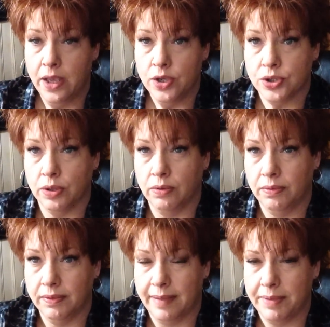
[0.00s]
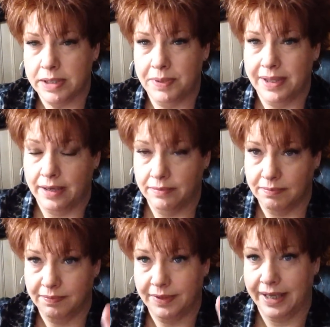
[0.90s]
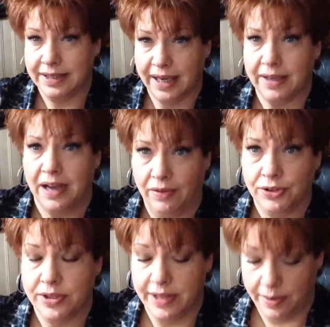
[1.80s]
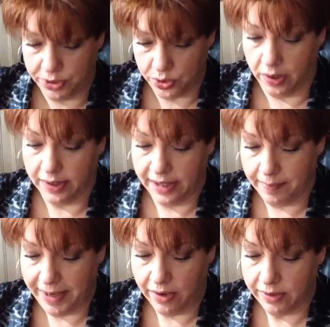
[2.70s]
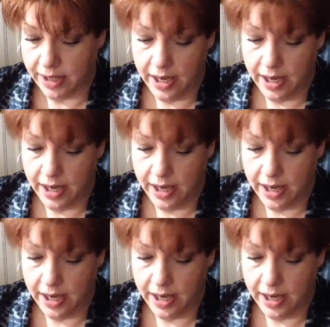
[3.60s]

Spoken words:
So that must be that, like, technology they were talking about.